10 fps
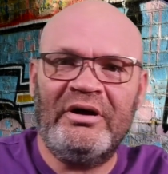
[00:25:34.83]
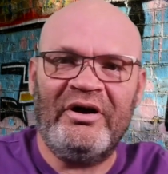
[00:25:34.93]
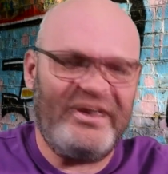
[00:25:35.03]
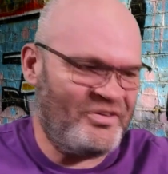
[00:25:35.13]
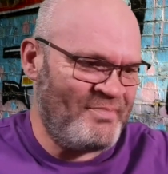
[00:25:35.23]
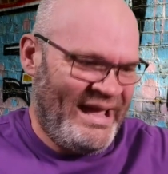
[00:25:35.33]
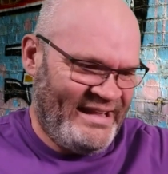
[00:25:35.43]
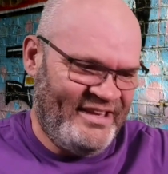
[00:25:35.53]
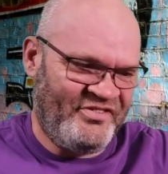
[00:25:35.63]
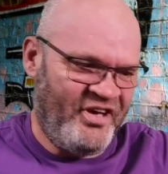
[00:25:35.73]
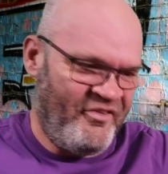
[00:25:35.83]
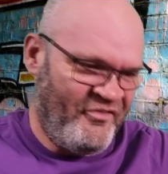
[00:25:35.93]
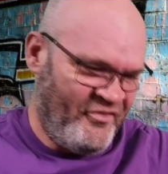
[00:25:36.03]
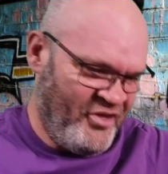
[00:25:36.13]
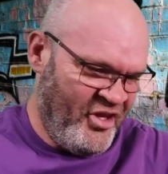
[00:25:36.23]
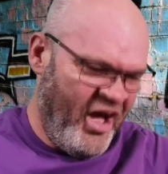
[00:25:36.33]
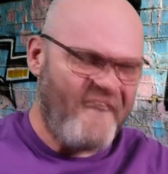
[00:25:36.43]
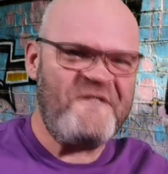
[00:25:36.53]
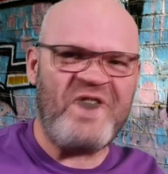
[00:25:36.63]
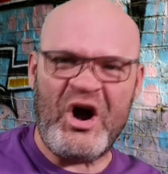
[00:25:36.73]
Oh, let's make this a
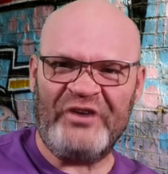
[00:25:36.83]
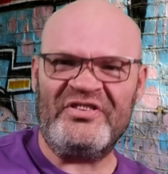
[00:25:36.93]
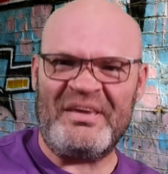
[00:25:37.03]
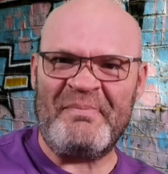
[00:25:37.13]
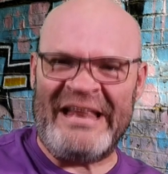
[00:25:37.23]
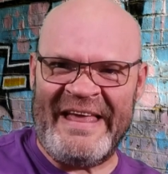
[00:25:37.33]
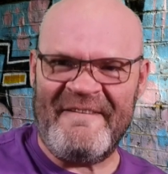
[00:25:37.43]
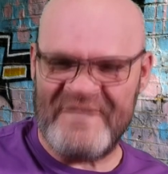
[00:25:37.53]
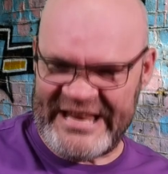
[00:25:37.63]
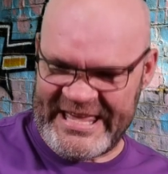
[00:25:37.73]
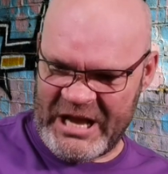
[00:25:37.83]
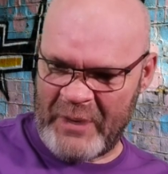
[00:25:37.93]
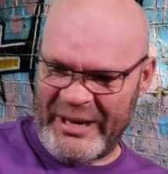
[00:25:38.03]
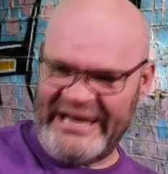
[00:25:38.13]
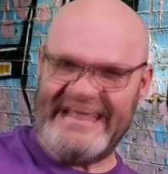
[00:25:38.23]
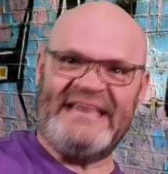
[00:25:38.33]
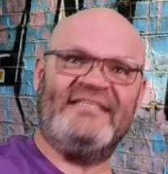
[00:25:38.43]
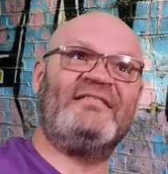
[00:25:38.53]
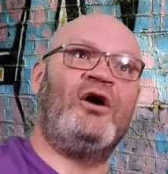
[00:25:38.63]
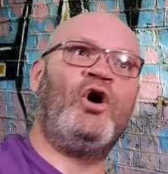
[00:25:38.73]
30-minute video at
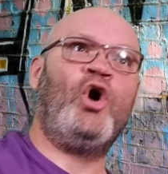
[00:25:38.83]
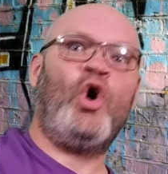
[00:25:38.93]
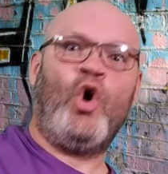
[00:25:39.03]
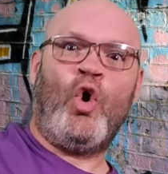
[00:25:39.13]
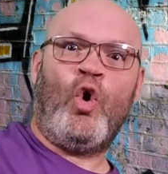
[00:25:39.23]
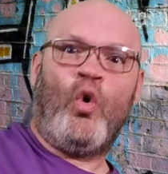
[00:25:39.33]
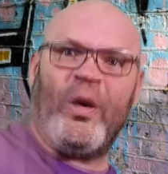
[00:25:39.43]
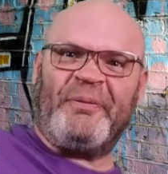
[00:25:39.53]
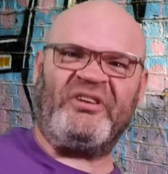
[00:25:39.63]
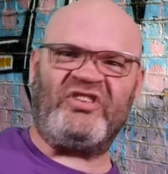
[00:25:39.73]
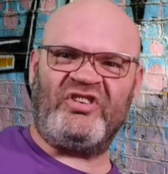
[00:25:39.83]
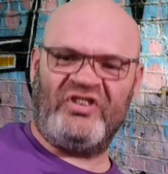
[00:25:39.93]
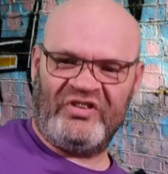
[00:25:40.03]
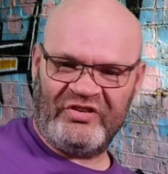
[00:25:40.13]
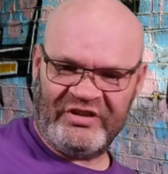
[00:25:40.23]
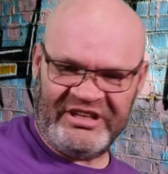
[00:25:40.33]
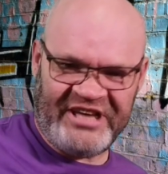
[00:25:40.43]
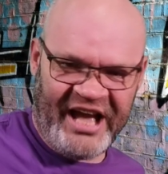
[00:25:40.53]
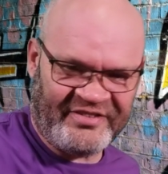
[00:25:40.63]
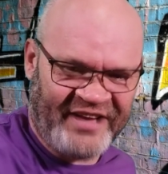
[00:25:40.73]
least. Whoosh!
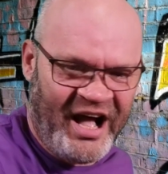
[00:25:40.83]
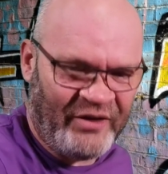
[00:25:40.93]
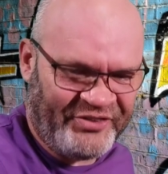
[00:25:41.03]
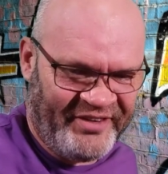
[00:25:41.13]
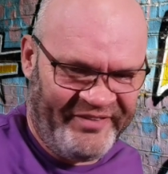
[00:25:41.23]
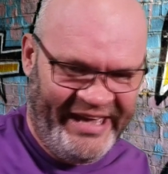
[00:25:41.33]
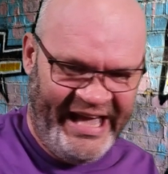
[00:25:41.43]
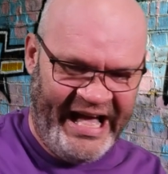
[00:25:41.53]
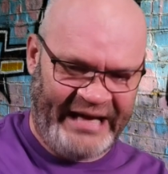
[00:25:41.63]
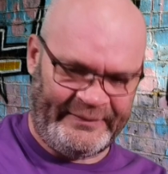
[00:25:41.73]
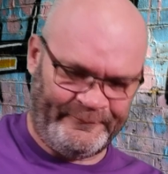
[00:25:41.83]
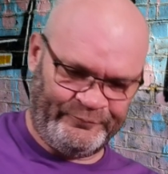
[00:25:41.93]
Get out of here!